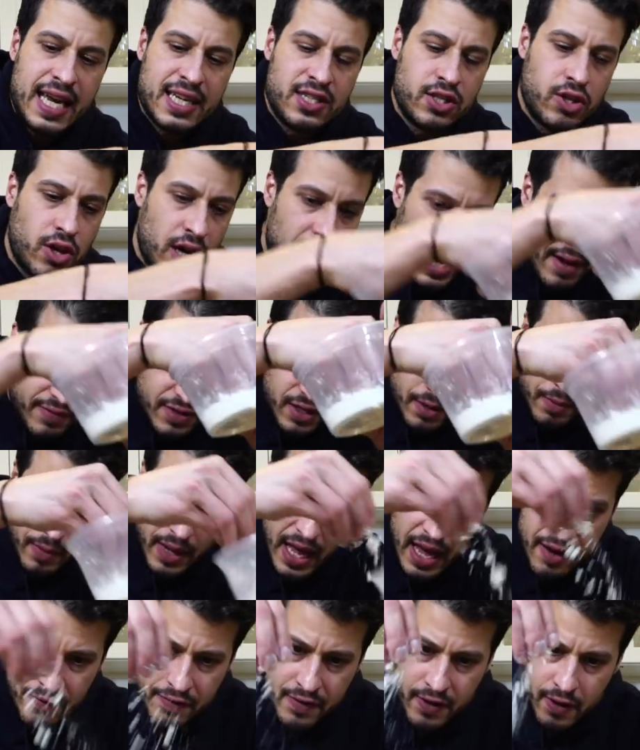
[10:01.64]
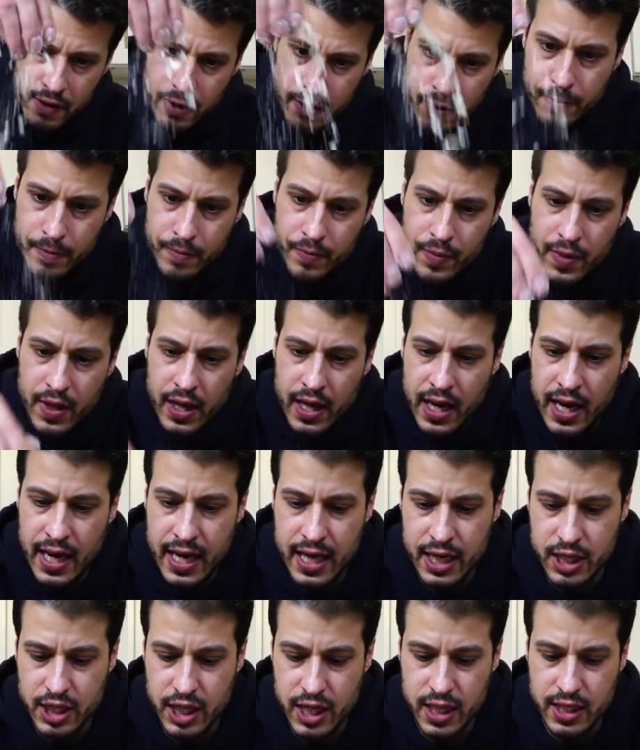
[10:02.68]
I still have some left and I
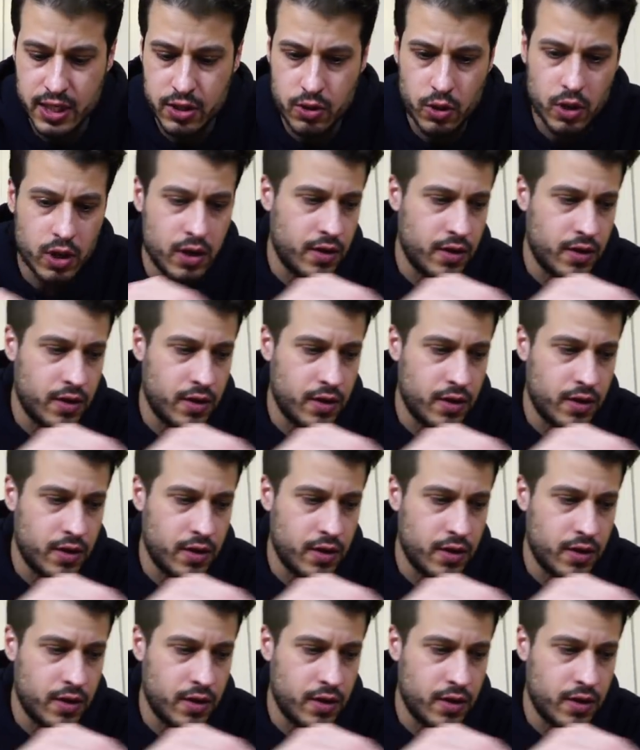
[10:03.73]
can just sort